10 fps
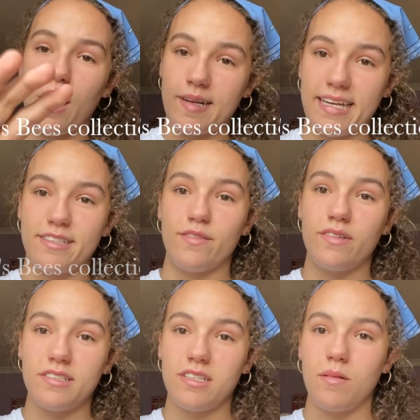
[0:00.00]
Okay, so
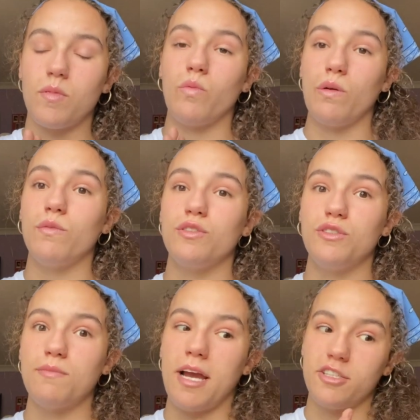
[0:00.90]
first up, we will
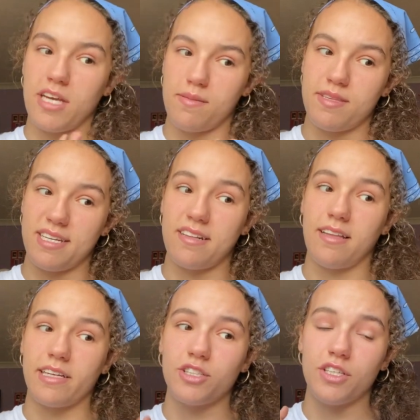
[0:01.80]
do my chapstick
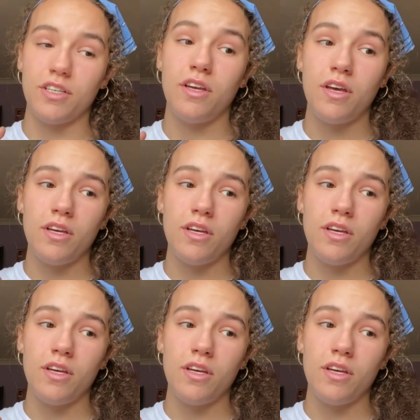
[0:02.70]
collection.